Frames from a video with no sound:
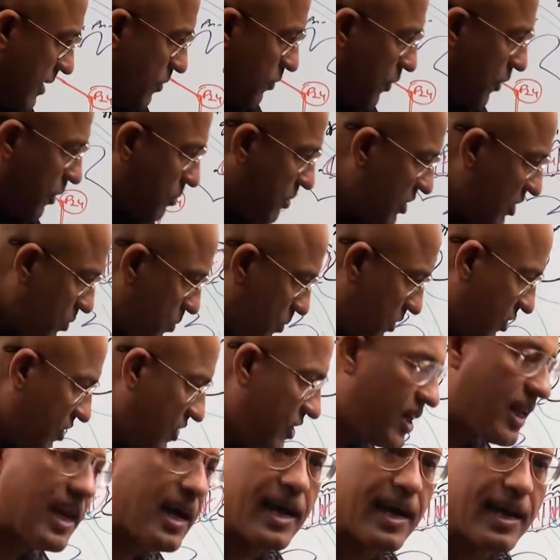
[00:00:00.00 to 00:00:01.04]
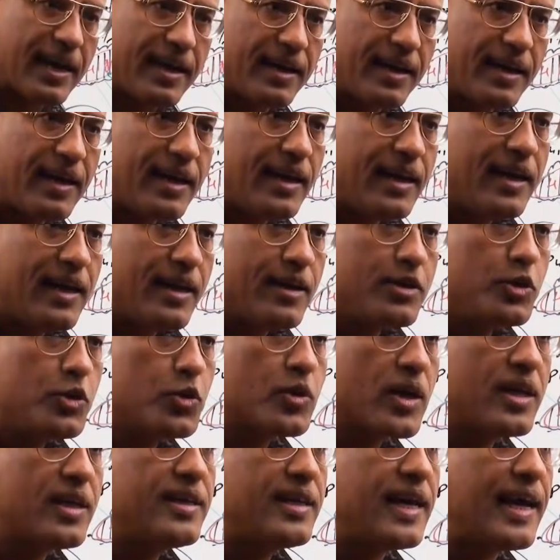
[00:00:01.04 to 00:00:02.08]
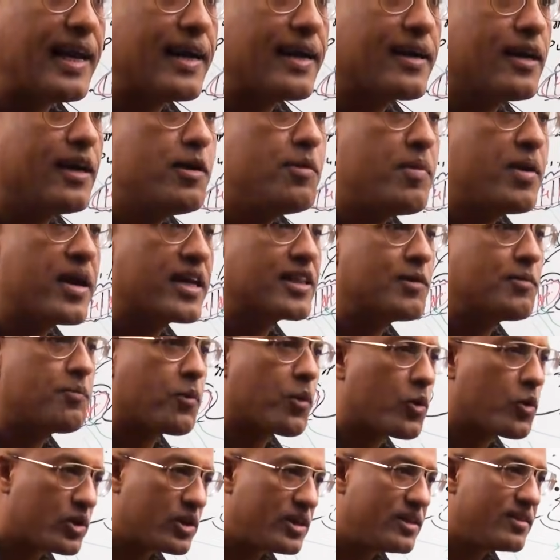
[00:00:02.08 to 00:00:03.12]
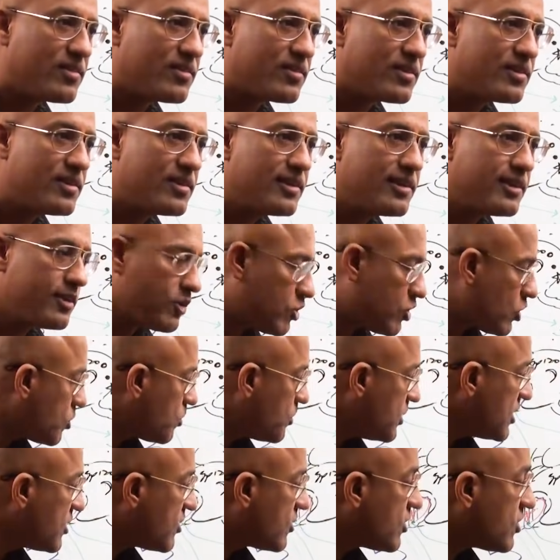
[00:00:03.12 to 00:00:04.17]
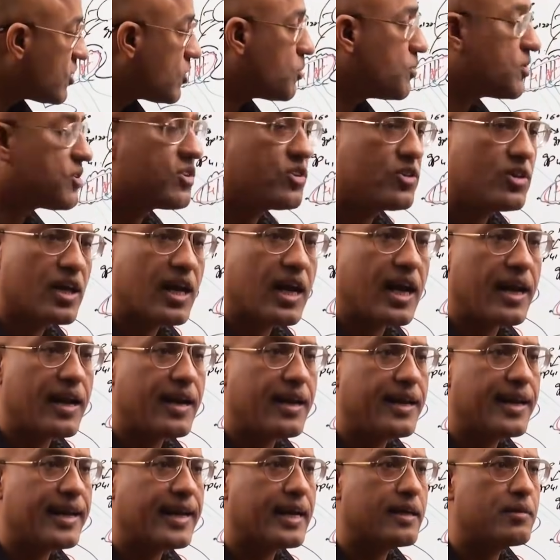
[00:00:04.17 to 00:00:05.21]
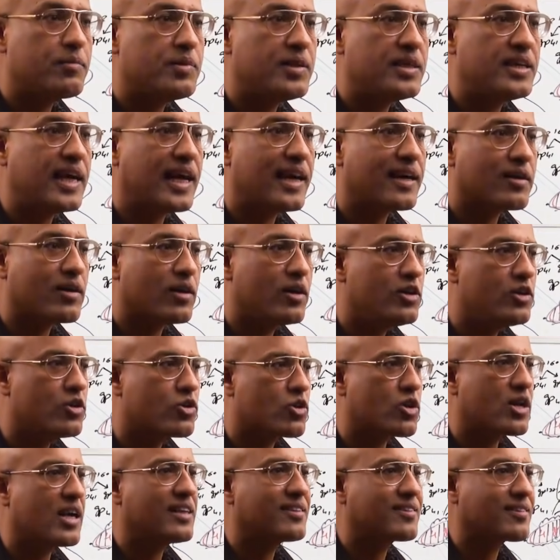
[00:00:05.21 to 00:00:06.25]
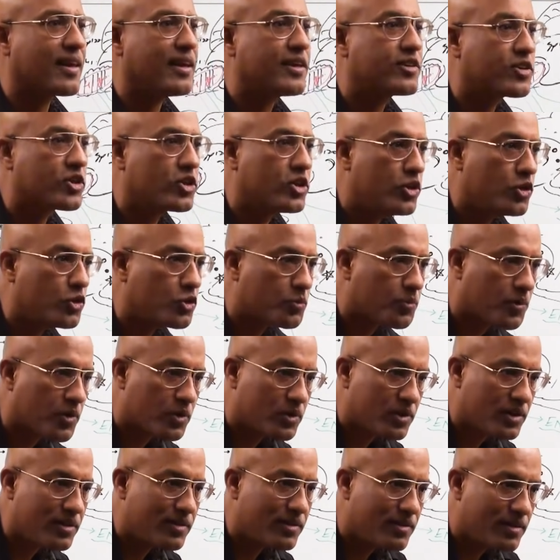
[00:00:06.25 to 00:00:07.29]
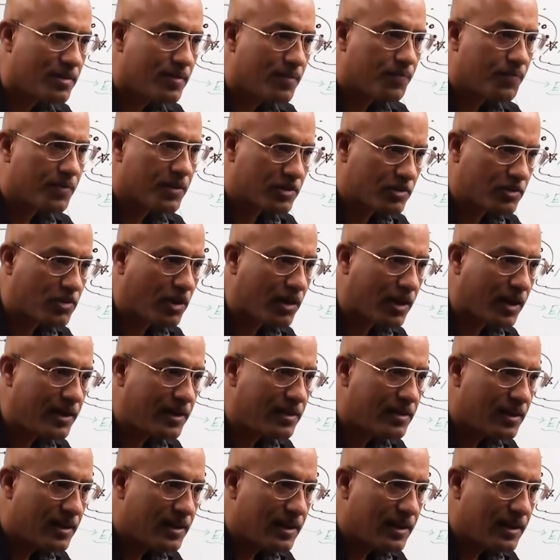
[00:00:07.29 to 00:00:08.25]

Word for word: from this messenger RNA, you can directly make the proteins. So it means this messenger RNA can be directly translated into proteins. Is that right?